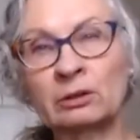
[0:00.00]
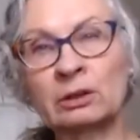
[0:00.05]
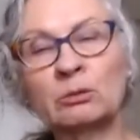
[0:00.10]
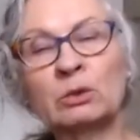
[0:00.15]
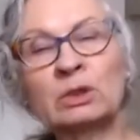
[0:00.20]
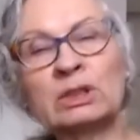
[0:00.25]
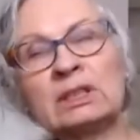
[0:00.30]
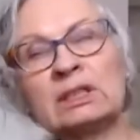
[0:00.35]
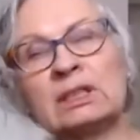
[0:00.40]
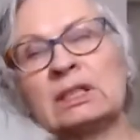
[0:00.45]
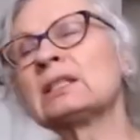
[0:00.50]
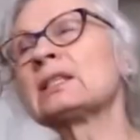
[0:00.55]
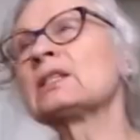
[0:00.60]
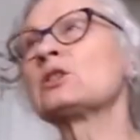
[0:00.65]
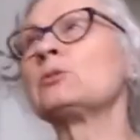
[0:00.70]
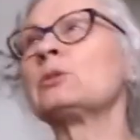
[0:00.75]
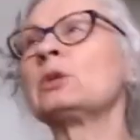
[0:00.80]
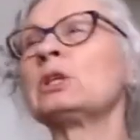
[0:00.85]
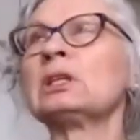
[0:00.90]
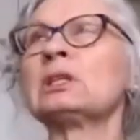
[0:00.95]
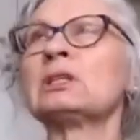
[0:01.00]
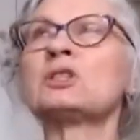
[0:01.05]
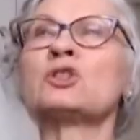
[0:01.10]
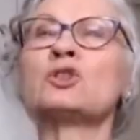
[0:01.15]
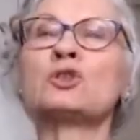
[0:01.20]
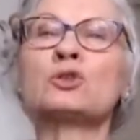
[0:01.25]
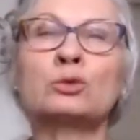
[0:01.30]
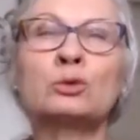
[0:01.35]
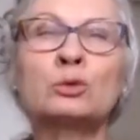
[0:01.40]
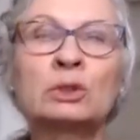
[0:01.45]
it really needs to be
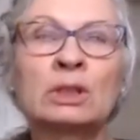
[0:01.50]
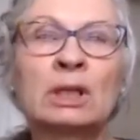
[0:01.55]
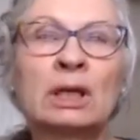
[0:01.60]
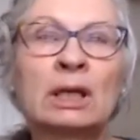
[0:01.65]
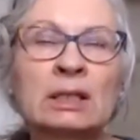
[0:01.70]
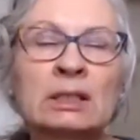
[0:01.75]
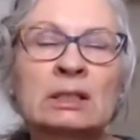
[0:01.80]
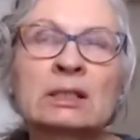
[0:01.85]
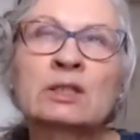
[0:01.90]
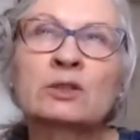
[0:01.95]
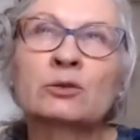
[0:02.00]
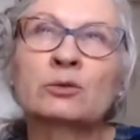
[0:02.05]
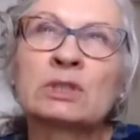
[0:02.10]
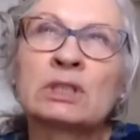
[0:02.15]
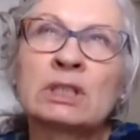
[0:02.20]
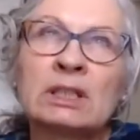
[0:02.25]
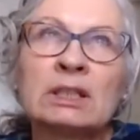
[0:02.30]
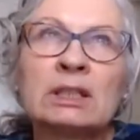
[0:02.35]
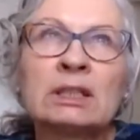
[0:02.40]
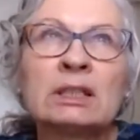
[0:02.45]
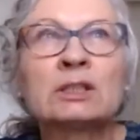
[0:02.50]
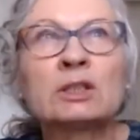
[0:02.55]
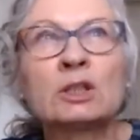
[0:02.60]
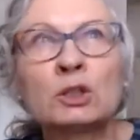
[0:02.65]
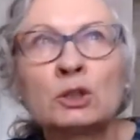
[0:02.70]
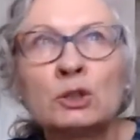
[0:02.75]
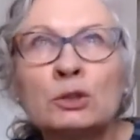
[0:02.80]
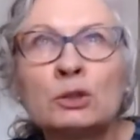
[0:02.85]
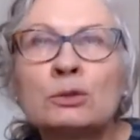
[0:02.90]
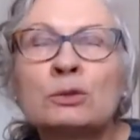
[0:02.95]
scrutinized, critiqued,
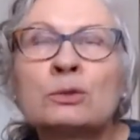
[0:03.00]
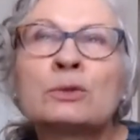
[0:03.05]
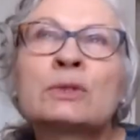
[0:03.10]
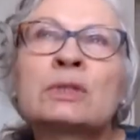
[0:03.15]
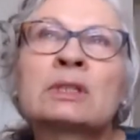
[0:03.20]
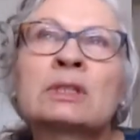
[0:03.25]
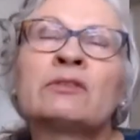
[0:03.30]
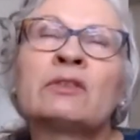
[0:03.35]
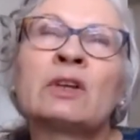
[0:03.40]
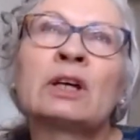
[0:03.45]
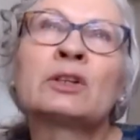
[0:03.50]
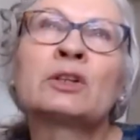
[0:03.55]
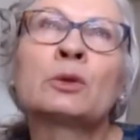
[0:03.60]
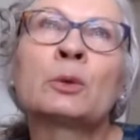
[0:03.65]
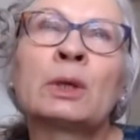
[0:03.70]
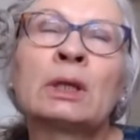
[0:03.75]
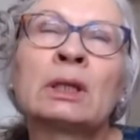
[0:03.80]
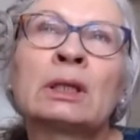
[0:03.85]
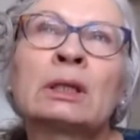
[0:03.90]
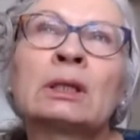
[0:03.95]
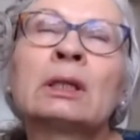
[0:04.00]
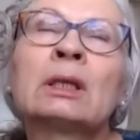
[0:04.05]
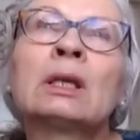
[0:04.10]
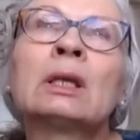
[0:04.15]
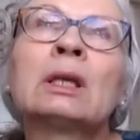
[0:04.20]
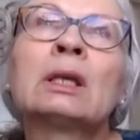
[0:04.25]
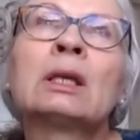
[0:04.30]
used, evaluated.